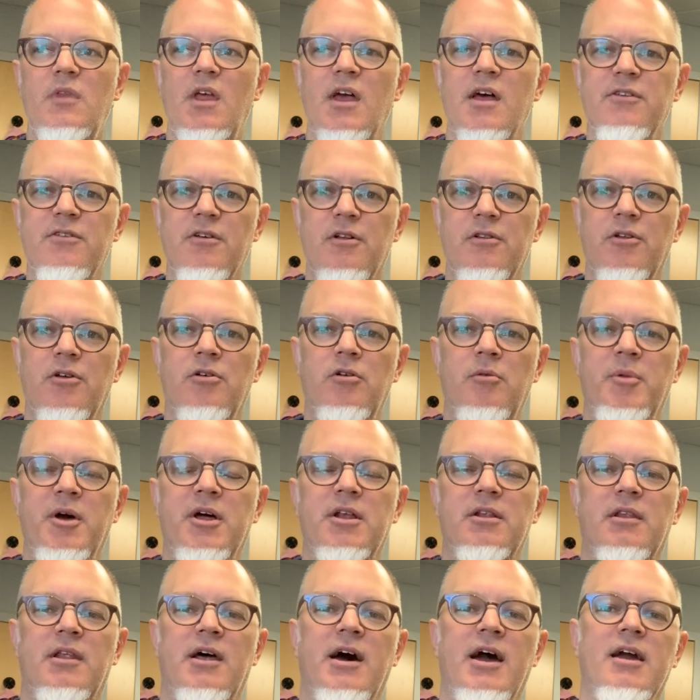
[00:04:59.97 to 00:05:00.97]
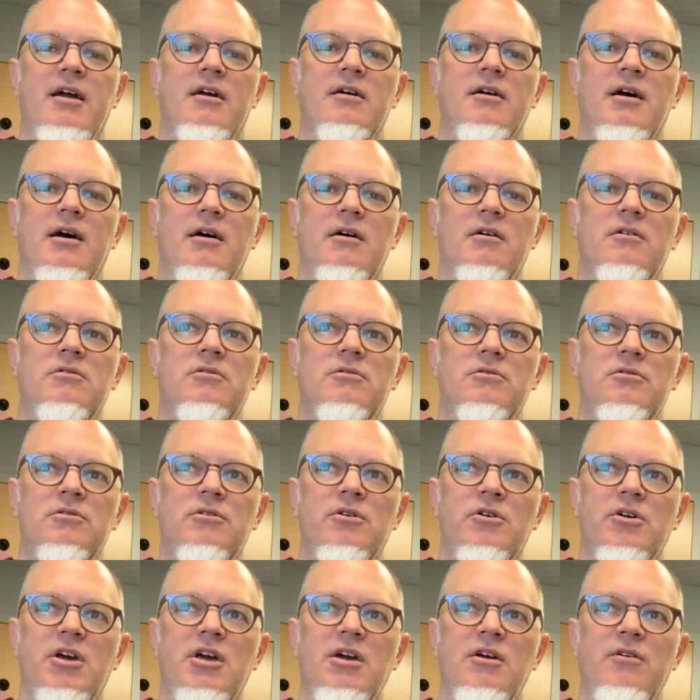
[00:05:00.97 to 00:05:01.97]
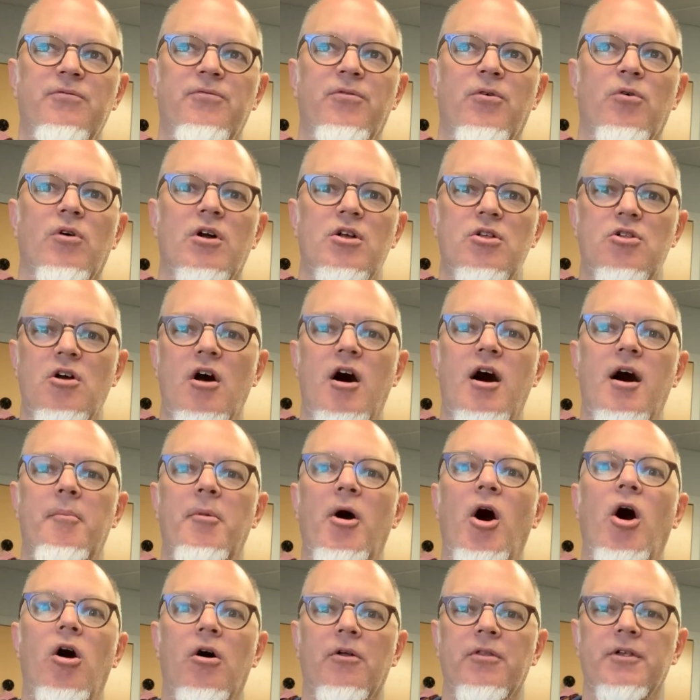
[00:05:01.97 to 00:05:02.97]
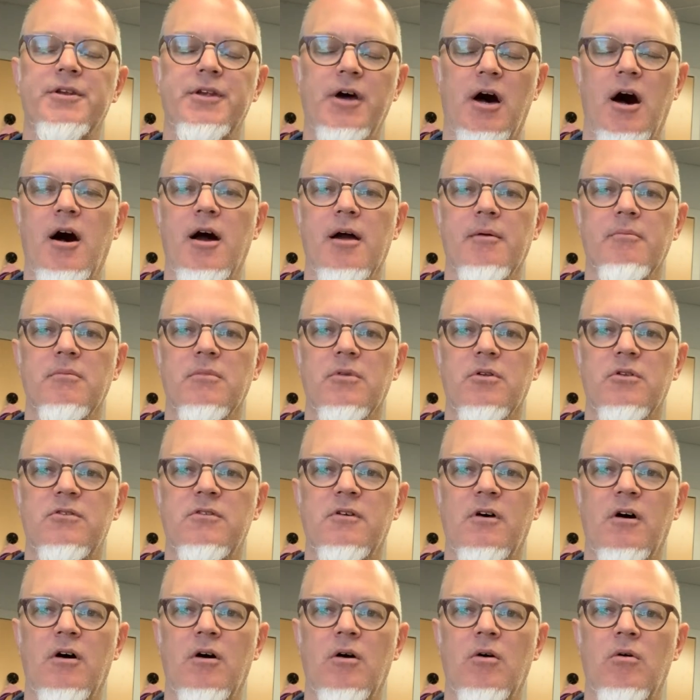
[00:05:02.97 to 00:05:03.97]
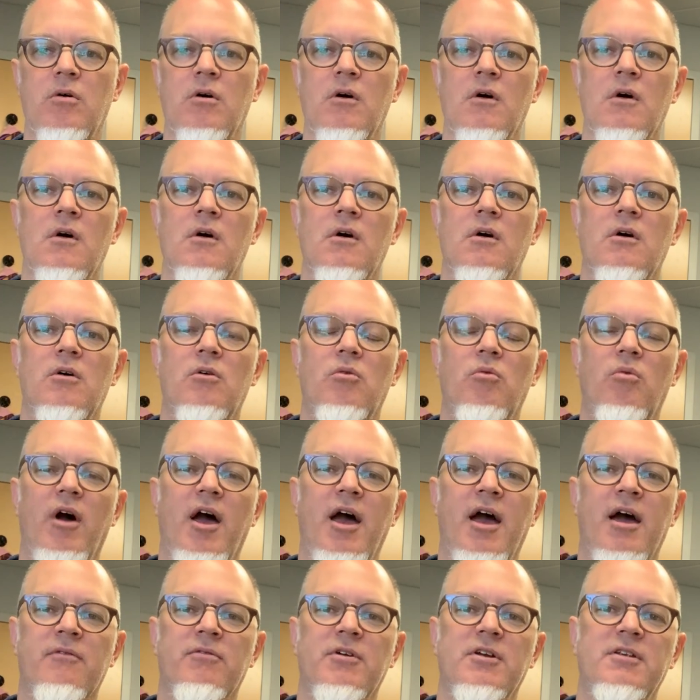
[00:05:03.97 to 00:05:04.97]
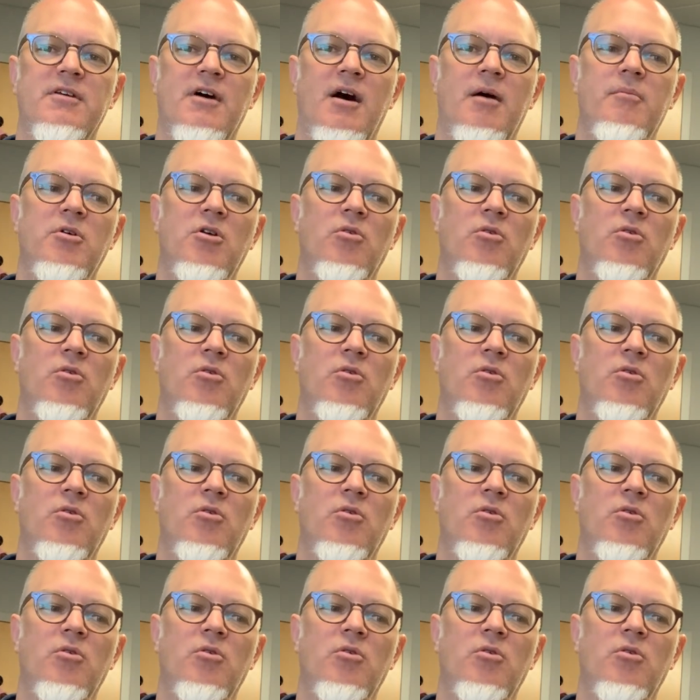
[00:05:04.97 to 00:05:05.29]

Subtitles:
it's a little bit like looking for a job all the time. So every time